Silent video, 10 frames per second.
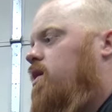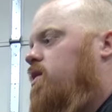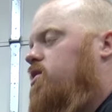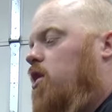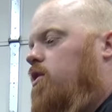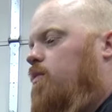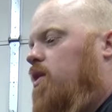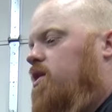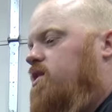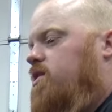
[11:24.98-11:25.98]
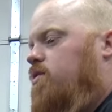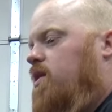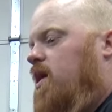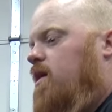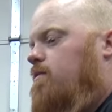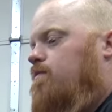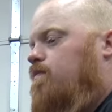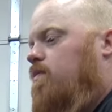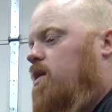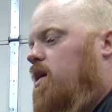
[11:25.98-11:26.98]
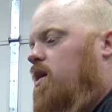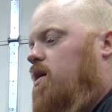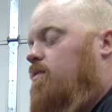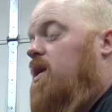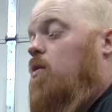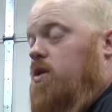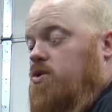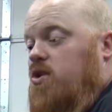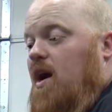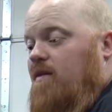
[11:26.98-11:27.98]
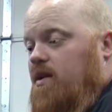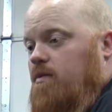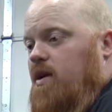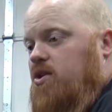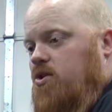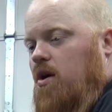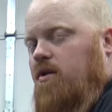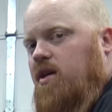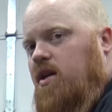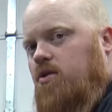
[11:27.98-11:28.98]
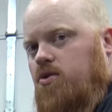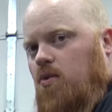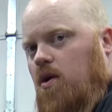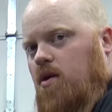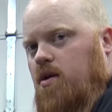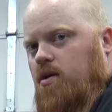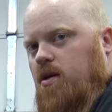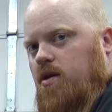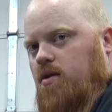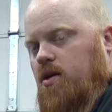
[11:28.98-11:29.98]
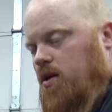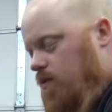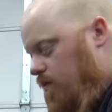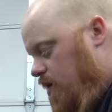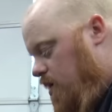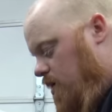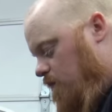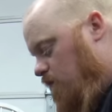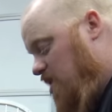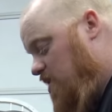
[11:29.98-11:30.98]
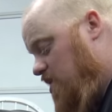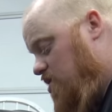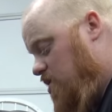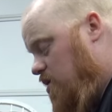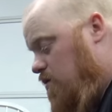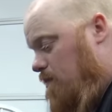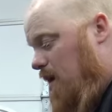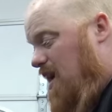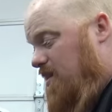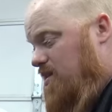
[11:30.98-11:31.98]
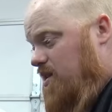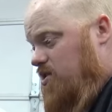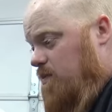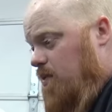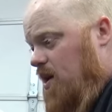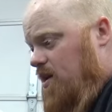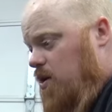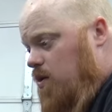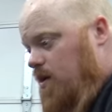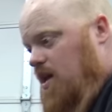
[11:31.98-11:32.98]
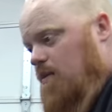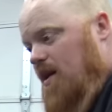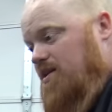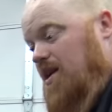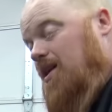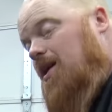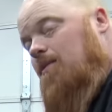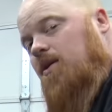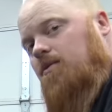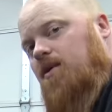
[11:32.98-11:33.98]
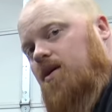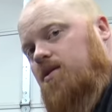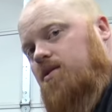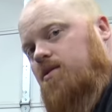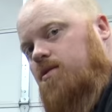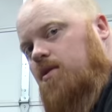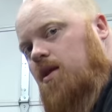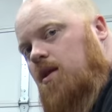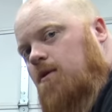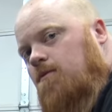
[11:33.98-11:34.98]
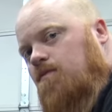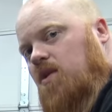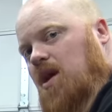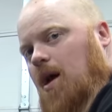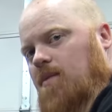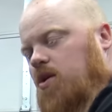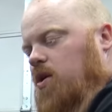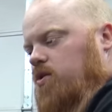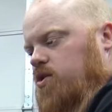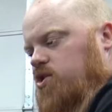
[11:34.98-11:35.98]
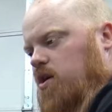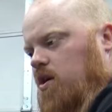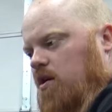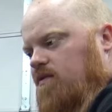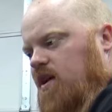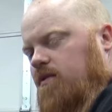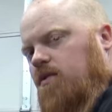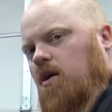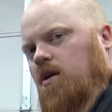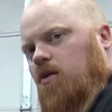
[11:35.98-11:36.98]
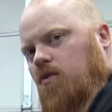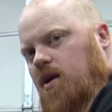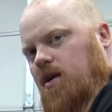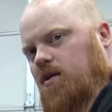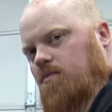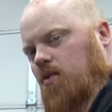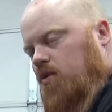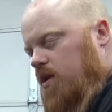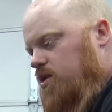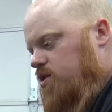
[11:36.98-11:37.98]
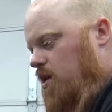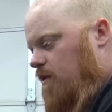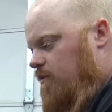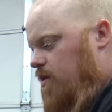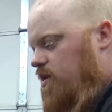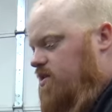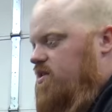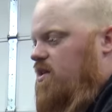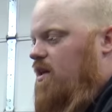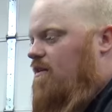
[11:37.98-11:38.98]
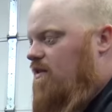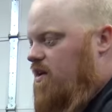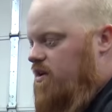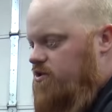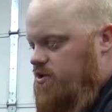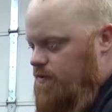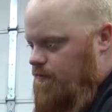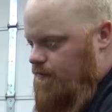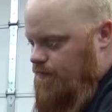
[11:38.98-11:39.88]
Start the process with that. But I want to drive it and make sure all the gears work, and you know, this engine, to buy this engine brand new on eBay is like 1,100 bucks. And I mean, you can go to the junkyard and find a Virago wrecked and pull the engine off, but this is a Lifan engine.